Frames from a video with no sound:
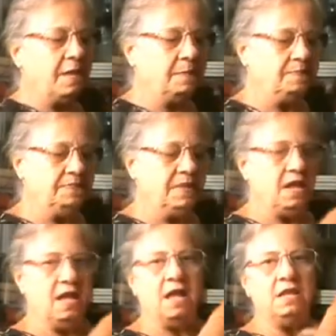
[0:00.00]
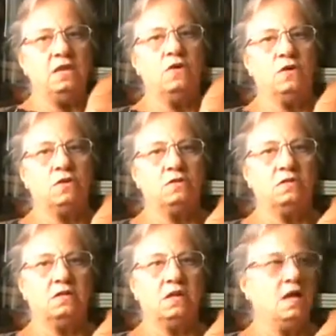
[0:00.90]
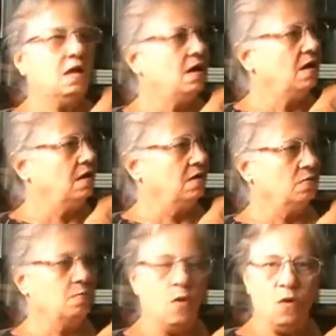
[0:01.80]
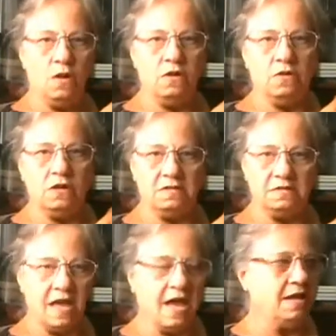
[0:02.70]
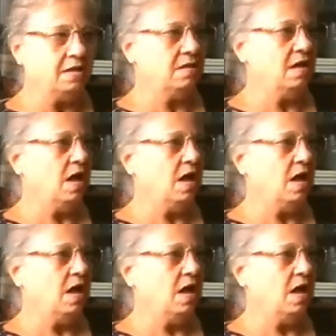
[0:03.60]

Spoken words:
up and he got mold on his hand.